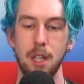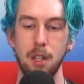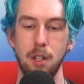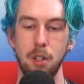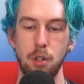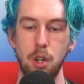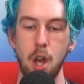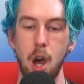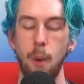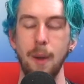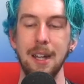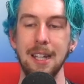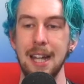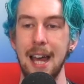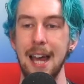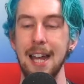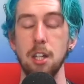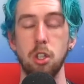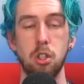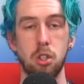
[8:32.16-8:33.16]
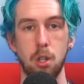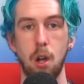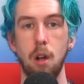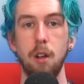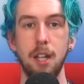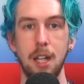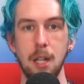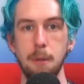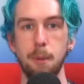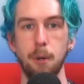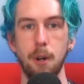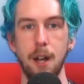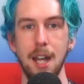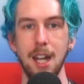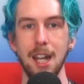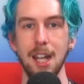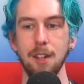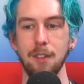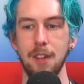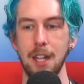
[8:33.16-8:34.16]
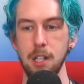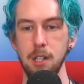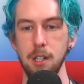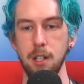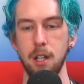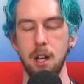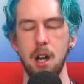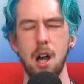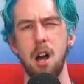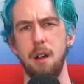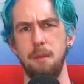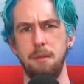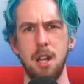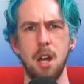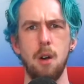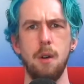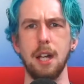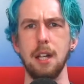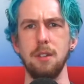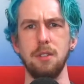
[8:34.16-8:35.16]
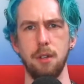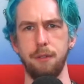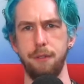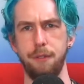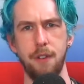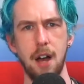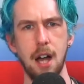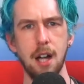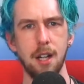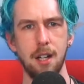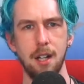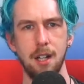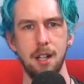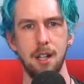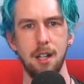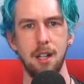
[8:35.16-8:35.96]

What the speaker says: Knowing that is so liberating that you can go, no one gives a fuck.